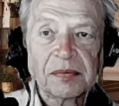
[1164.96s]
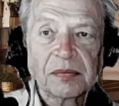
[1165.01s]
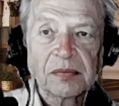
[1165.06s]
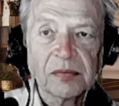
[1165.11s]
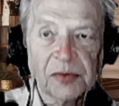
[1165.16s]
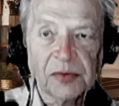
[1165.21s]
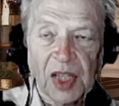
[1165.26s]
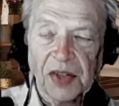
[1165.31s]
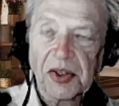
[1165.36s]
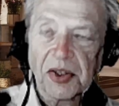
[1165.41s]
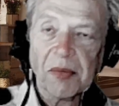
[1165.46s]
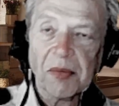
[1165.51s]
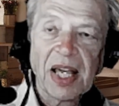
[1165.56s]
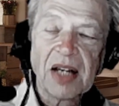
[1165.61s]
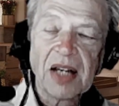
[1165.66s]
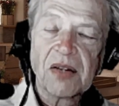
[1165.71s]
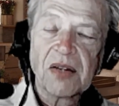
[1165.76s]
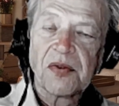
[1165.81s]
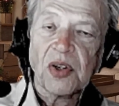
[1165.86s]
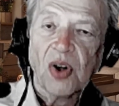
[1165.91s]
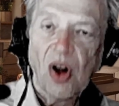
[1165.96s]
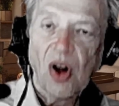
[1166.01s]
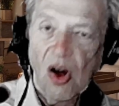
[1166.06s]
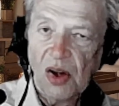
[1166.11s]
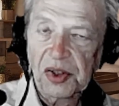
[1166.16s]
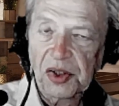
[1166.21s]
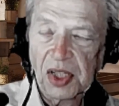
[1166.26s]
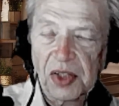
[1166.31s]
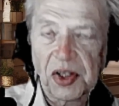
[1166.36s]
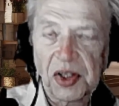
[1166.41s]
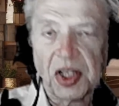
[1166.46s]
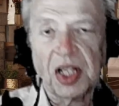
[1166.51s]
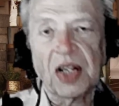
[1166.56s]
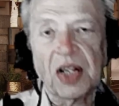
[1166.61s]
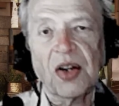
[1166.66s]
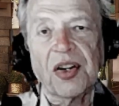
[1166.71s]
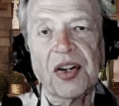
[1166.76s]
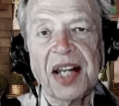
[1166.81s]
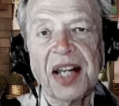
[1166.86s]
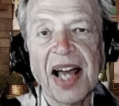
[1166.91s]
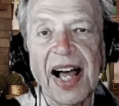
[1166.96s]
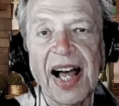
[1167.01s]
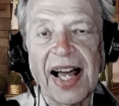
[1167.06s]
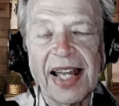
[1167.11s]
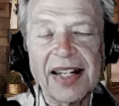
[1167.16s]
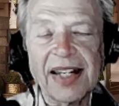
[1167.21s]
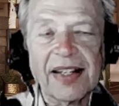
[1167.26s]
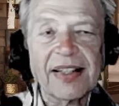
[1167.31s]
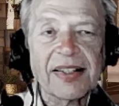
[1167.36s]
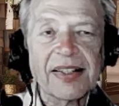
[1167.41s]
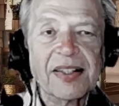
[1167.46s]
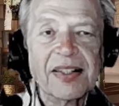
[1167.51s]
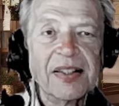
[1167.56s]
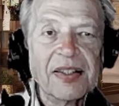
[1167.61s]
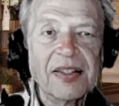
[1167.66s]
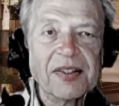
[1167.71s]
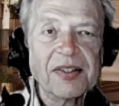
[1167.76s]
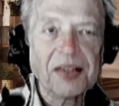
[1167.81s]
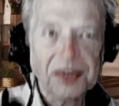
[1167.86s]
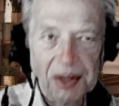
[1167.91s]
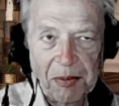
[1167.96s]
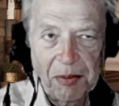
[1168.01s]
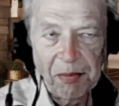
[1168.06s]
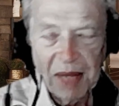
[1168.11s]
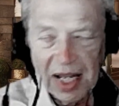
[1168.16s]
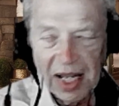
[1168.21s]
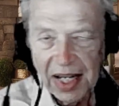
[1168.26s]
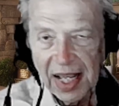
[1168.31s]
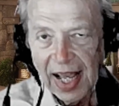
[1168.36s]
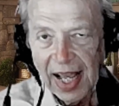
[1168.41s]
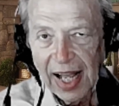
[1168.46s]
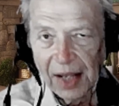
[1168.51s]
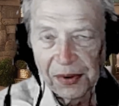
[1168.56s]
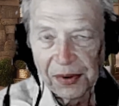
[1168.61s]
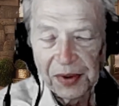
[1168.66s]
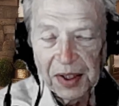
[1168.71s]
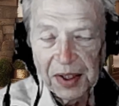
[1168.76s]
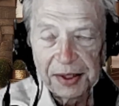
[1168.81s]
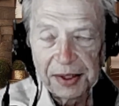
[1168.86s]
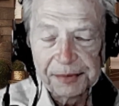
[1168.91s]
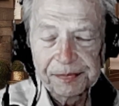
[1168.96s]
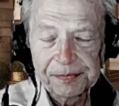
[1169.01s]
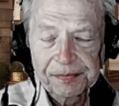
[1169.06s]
it doesn't matter if you're autistic or not, somebody out there